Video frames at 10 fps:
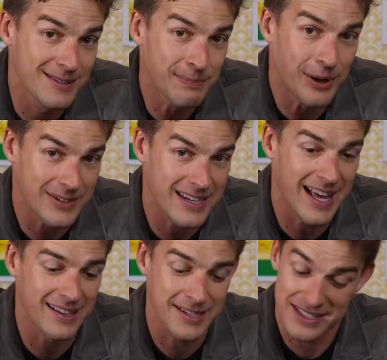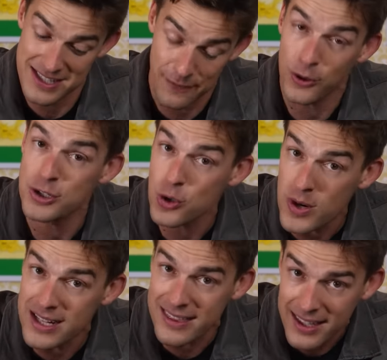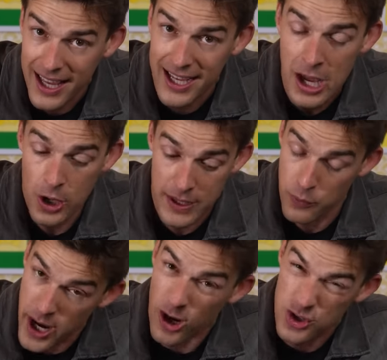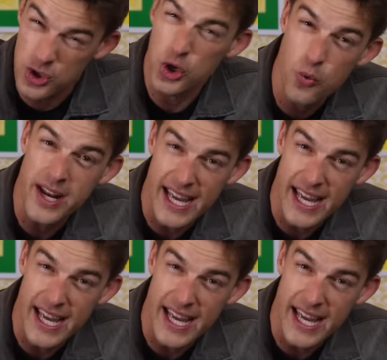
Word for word: personalities, because if we're doing a thing, then we are doing